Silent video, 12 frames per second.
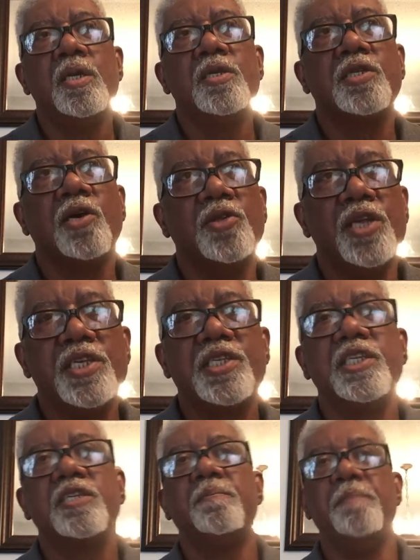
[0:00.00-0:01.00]
So this
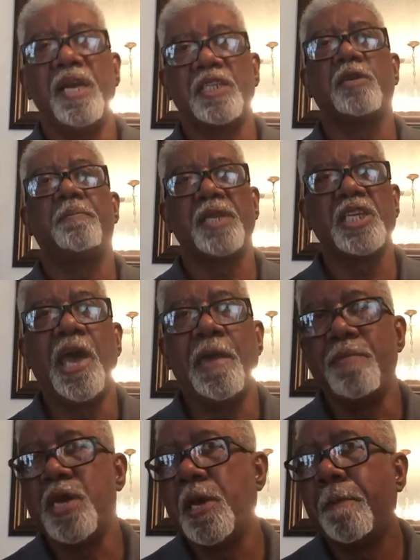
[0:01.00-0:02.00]
is
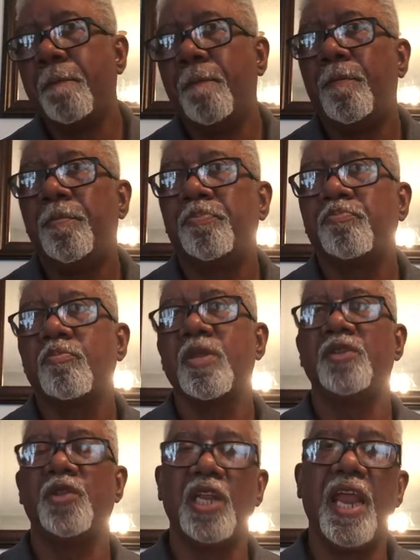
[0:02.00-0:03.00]
Mesopotamia, the